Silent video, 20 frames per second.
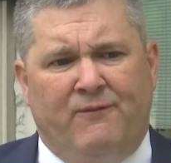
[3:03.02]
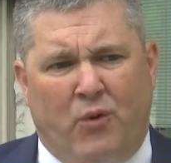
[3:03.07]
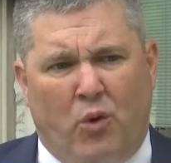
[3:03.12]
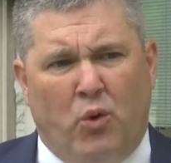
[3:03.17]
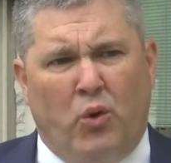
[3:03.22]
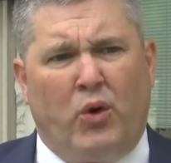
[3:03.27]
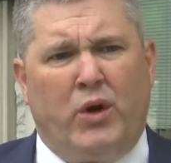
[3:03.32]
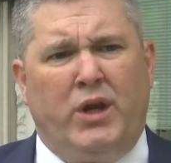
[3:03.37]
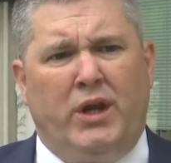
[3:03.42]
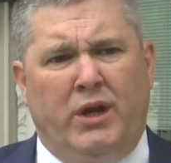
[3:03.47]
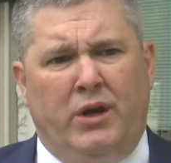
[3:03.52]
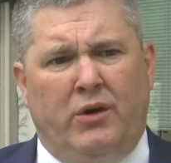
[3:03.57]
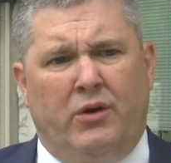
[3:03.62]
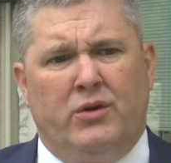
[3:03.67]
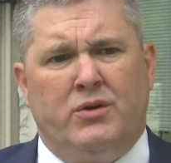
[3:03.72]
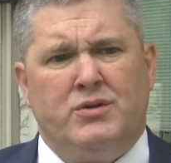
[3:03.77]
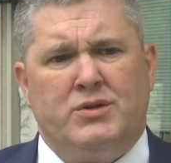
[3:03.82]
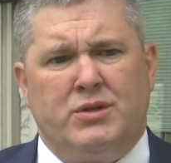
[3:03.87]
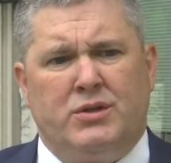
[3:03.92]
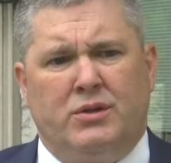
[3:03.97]
4
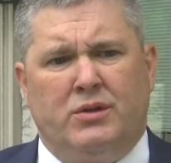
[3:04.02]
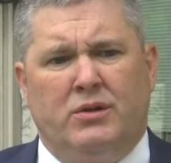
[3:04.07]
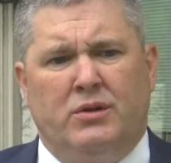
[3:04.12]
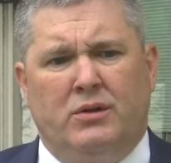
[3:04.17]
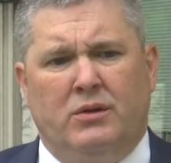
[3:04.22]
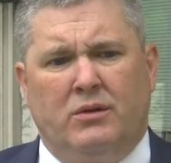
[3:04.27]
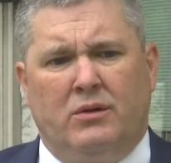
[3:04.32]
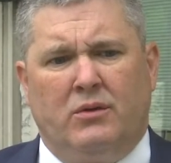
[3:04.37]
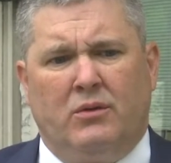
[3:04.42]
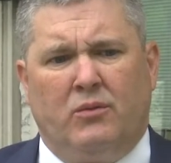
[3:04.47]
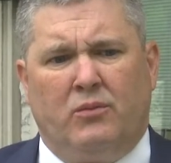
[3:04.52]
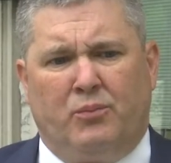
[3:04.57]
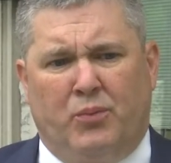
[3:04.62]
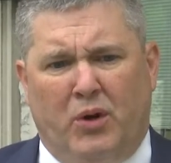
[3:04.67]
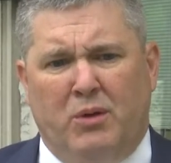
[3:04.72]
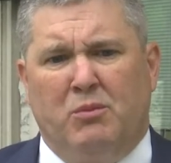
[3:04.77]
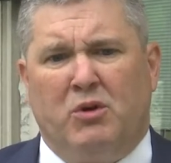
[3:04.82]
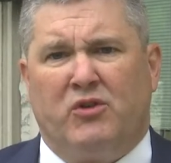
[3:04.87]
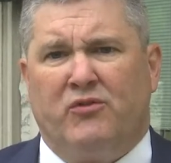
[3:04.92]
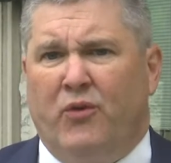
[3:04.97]
years
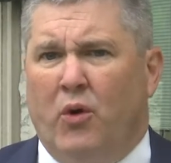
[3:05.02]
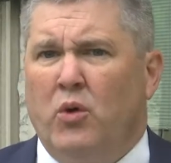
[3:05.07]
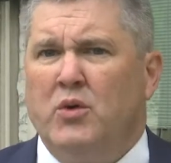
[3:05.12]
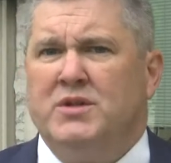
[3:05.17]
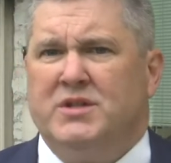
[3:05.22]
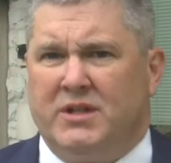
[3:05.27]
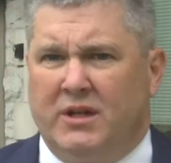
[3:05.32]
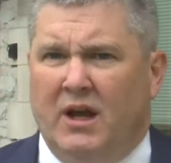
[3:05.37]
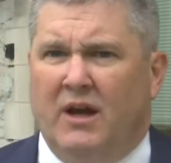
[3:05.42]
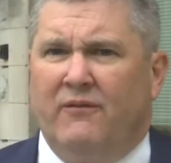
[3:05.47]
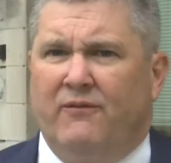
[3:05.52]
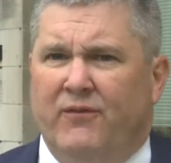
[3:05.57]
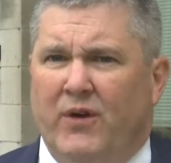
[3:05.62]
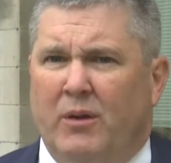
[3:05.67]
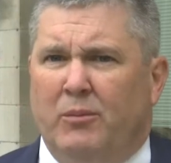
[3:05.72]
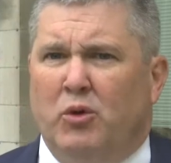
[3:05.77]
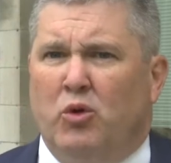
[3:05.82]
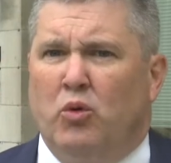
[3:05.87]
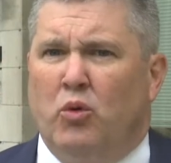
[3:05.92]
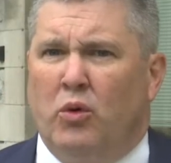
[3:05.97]
pretty much focusing on
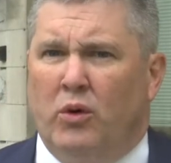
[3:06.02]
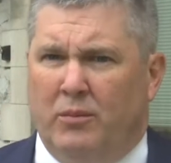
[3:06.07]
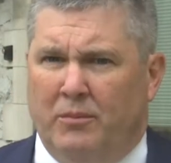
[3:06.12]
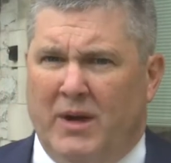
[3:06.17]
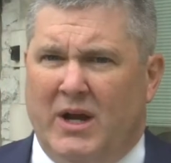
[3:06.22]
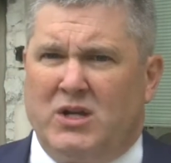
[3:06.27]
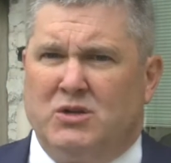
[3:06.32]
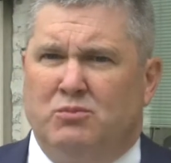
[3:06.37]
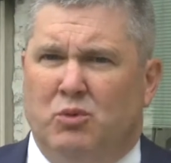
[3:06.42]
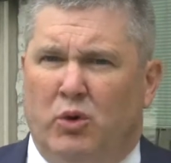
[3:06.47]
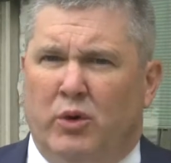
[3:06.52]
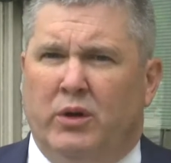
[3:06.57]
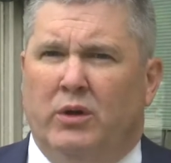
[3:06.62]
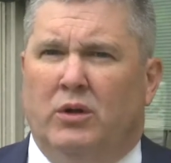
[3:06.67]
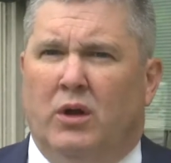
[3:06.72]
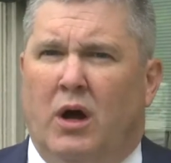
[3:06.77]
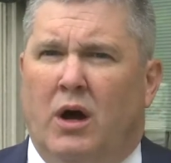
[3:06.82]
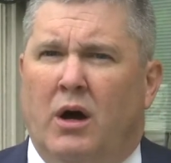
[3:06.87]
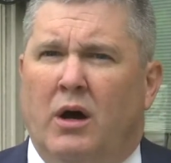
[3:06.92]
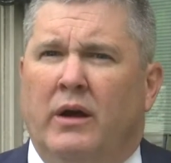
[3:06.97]
family court and
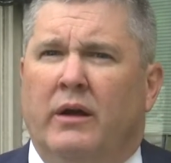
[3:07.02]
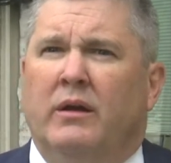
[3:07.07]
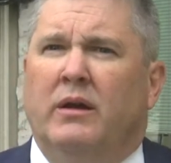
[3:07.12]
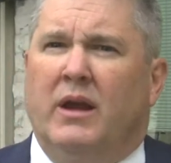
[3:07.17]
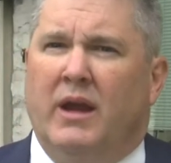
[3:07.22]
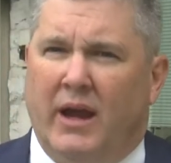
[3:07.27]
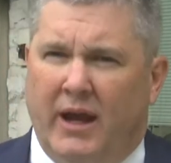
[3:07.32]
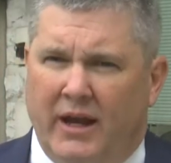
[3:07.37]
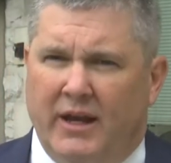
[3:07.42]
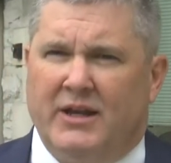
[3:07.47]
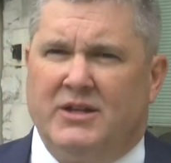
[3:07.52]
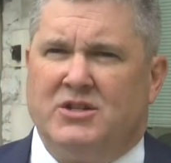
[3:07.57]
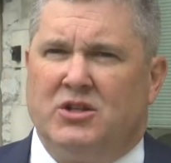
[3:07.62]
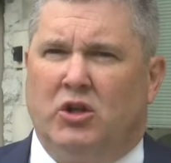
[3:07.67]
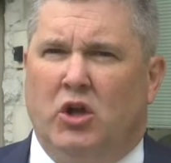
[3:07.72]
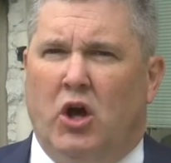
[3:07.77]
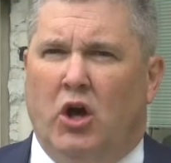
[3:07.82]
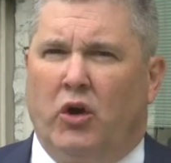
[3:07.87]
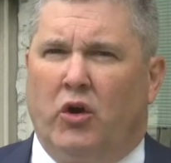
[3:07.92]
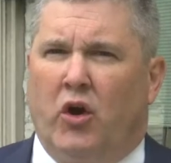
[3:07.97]
matrimonial law, and as a
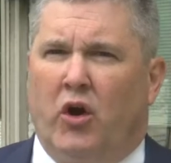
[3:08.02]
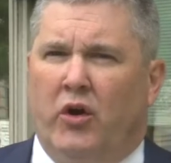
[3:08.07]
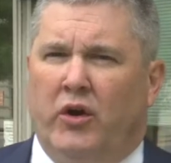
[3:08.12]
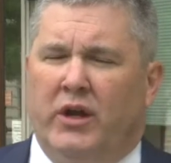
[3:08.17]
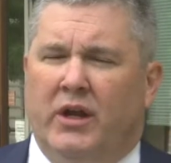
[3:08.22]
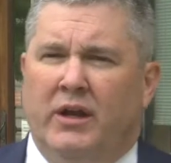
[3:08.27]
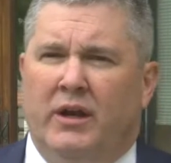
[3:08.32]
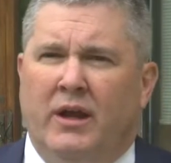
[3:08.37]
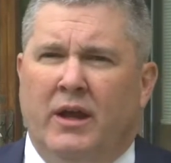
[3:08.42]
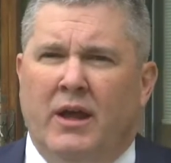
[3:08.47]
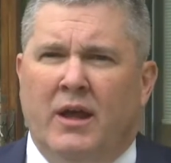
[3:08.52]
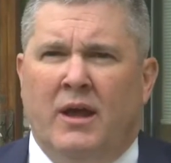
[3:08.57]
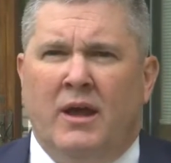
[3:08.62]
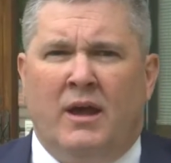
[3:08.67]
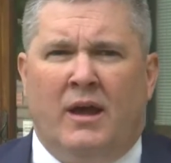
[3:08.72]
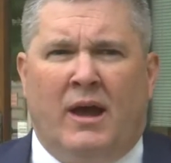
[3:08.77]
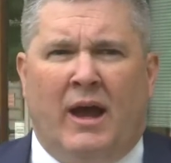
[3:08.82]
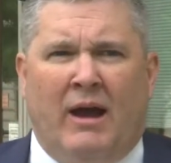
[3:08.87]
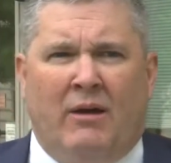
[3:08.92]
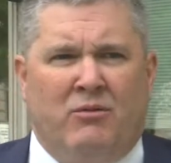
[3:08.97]
law guardian.
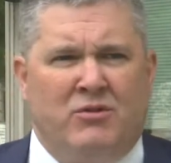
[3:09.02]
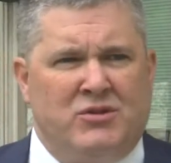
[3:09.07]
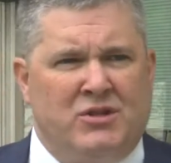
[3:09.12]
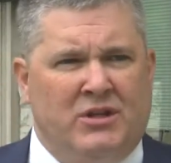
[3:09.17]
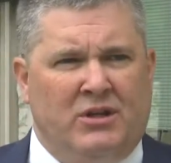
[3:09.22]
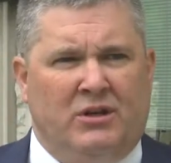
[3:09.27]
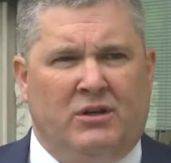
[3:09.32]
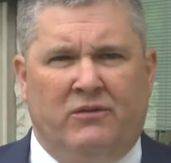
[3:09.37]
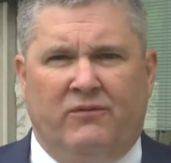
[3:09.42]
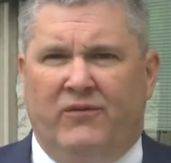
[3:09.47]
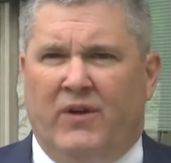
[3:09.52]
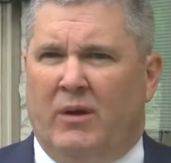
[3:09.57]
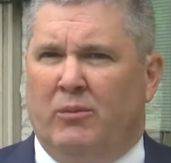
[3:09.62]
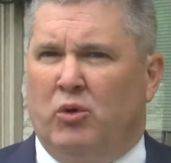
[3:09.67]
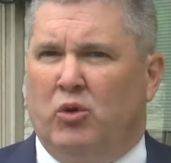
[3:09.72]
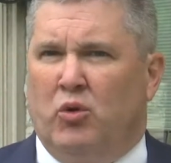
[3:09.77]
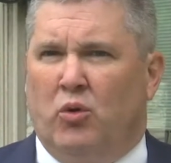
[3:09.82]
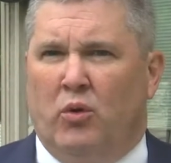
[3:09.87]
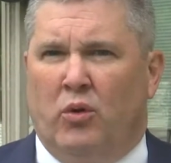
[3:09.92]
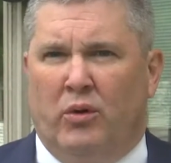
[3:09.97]
I was in
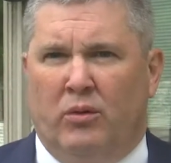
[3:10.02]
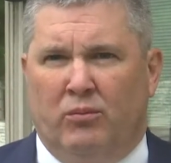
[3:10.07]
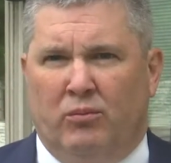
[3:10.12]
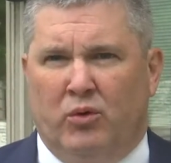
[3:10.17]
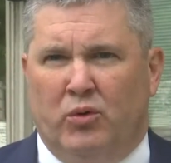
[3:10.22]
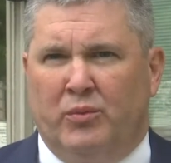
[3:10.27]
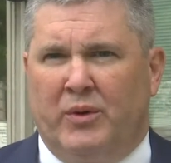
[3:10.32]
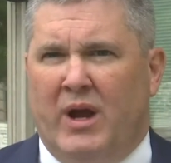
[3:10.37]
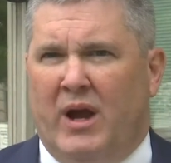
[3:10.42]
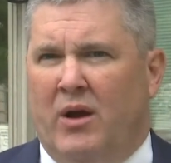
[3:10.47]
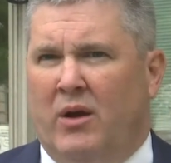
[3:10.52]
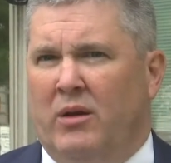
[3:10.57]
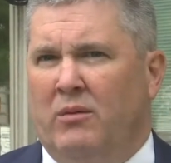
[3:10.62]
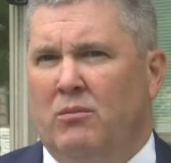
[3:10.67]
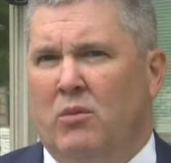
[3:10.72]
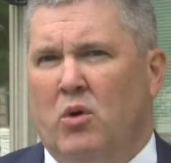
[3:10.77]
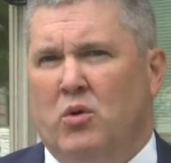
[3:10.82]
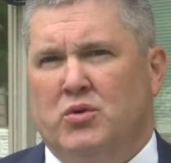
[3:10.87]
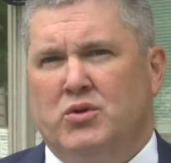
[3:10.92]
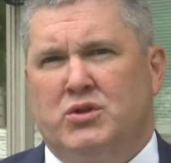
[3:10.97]
family court in Broome County
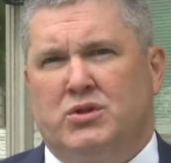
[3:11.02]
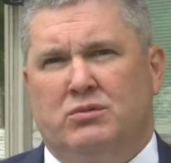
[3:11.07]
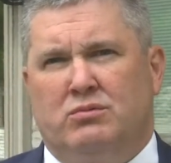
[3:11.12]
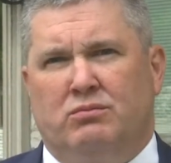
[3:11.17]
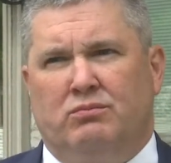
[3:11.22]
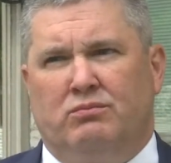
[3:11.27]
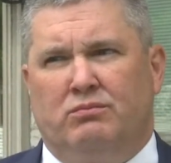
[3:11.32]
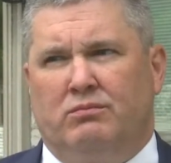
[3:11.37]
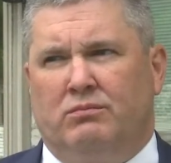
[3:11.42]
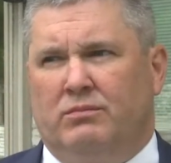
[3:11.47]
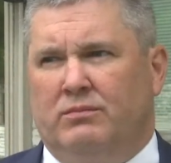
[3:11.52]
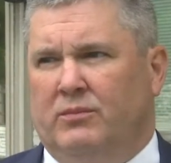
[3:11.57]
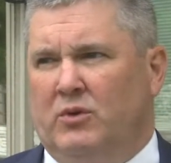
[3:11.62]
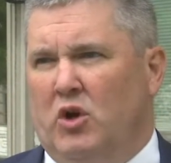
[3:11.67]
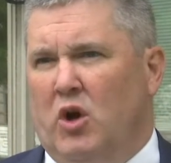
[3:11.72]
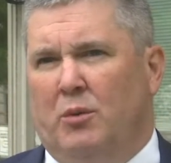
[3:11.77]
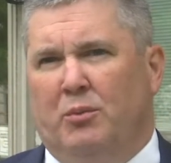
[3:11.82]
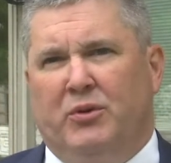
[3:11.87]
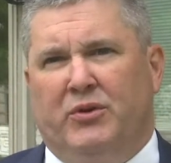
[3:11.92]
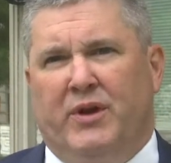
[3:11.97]
most
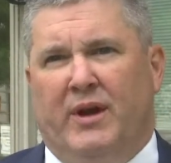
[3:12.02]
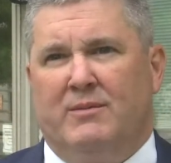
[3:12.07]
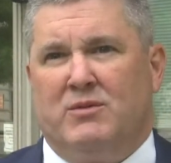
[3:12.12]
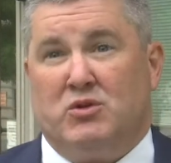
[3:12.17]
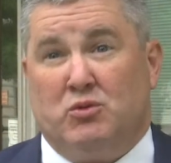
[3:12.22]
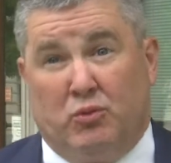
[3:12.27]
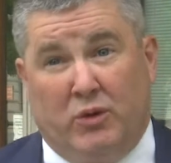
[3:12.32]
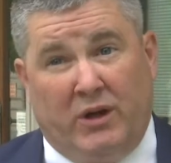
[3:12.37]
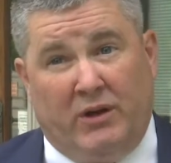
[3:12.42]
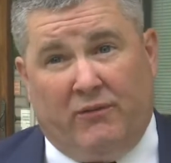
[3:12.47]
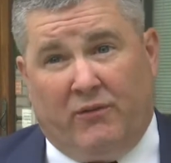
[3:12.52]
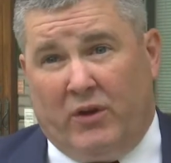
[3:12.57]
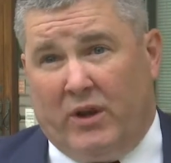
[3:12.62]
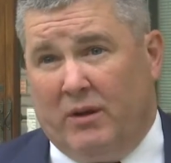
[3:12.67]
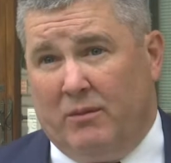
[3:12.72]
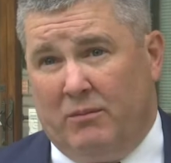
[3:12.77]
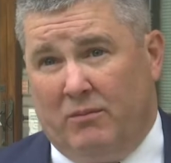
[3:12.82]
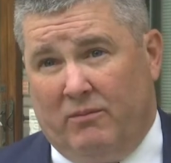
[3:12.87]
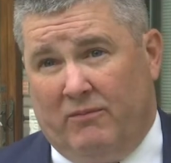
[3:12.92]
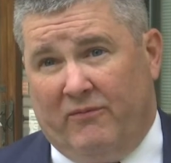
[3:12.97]
couple times a week for
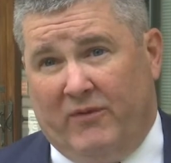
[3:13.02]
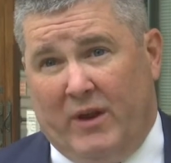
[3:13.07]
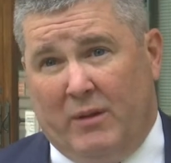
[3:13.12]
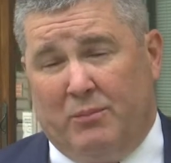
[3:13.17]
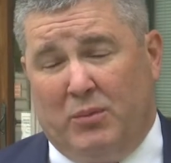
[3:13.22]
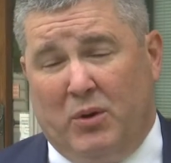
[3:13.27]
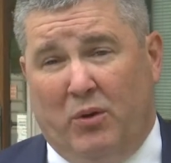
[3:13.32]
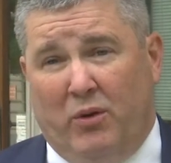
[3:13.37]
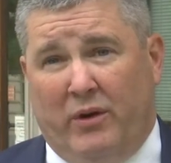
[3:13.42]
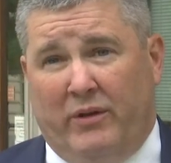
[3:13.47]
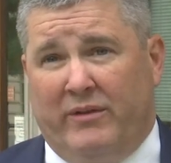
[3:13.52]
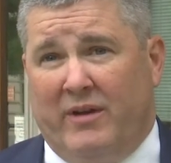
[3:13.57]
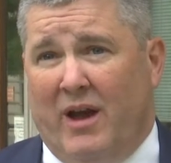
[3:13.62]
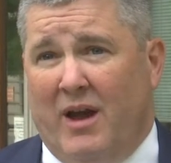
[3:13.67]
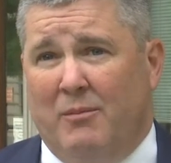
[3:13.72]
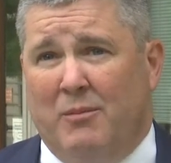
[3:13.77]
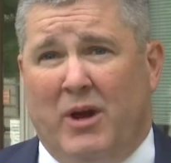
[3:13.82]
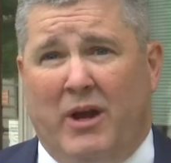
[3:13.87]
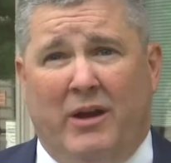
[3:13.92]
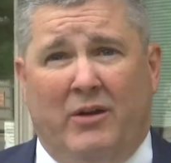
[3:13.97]
that period of
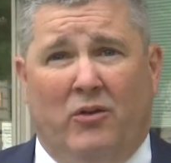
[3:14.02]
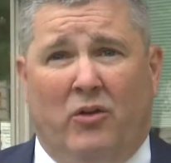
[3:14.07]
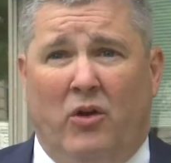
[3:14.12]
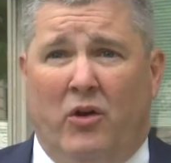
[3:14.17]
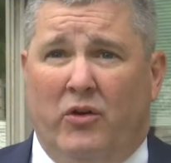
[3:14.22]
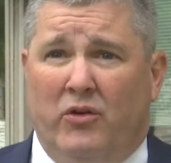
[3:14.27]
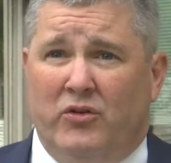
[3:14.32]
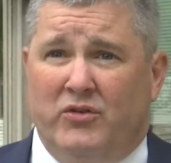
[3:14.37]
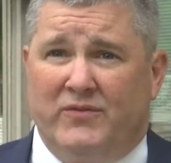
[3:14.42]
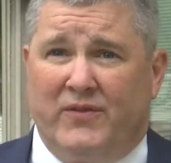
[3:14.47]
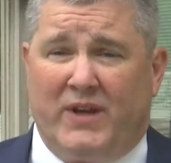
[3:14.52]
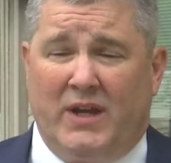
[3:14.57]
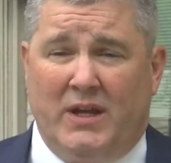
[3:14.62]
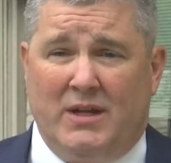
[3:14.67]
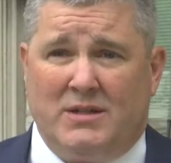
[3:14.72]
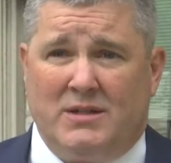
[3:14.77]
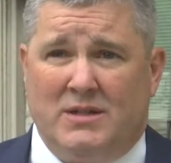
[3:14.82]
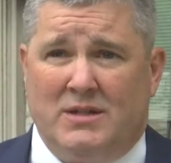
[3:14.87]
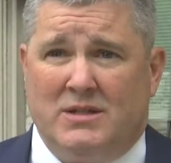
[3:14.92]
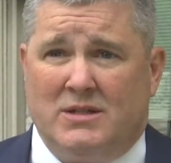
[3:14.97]
time. I handled hundreds of
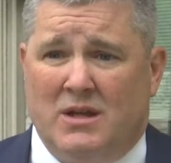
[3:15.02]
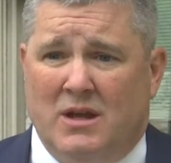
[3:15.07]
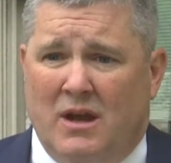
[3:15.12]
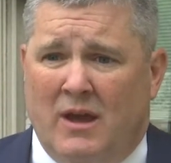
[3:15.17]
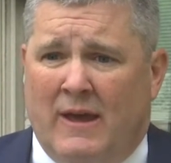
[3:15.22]
cases.